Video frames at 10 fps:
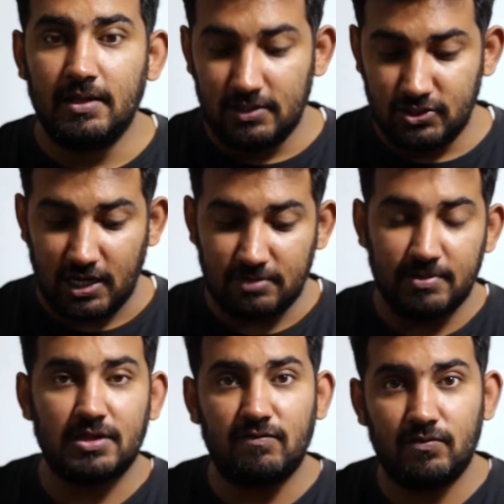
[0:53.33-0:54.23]
charge my
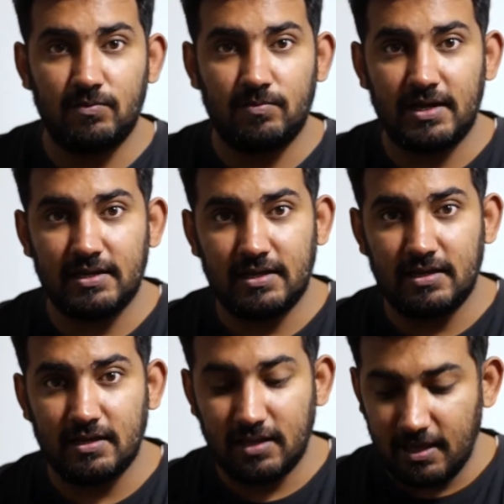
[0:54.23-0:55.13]
cell phone by taking
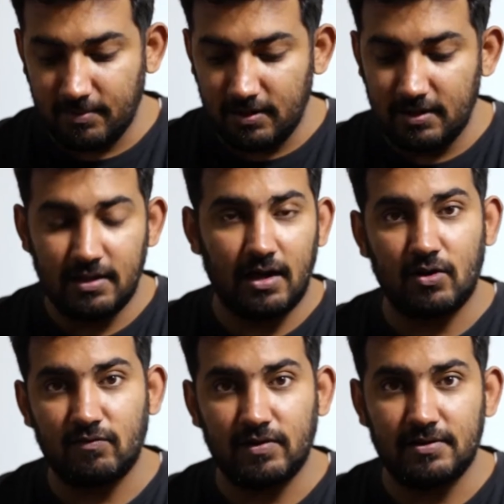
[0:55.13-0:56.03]
a cable out
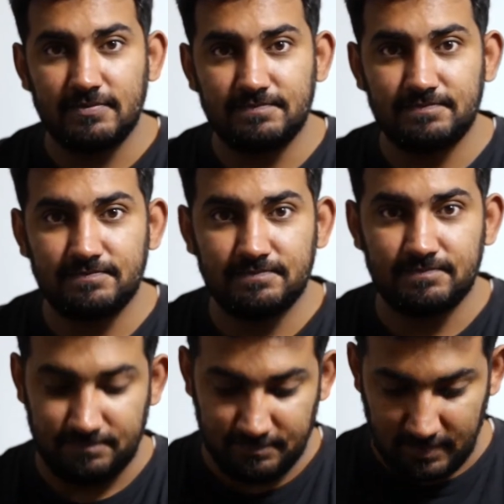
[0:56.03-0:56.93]
of here.
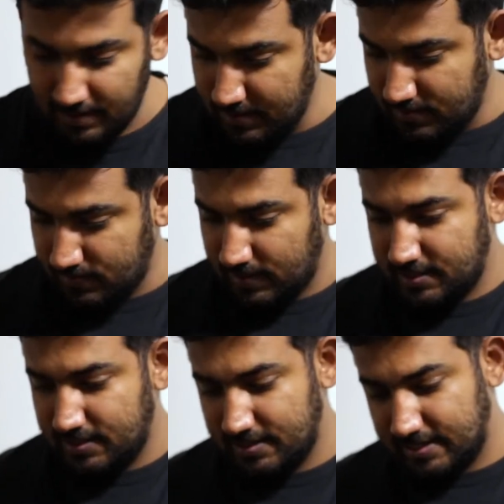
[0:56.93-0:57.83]
Right,
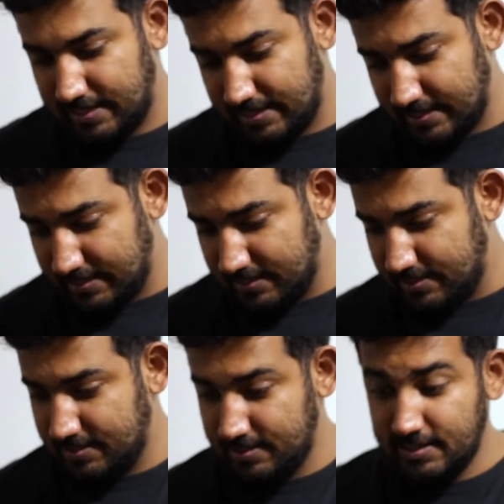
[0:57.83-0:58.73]
and
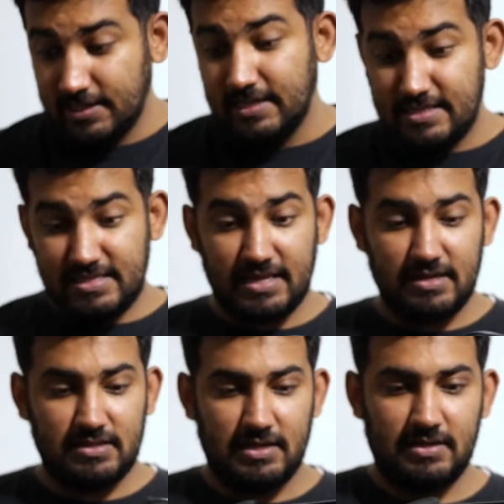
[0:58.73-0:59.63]
second
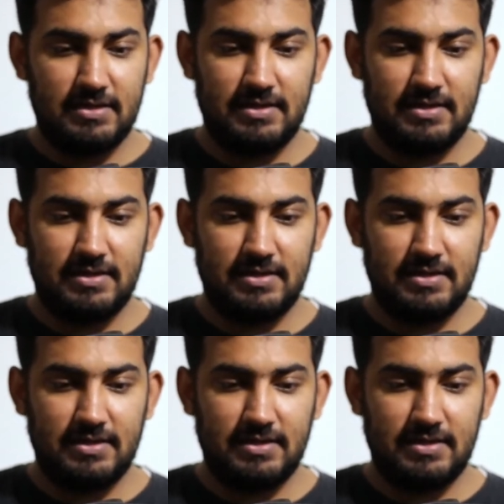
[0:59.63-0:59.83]
thing,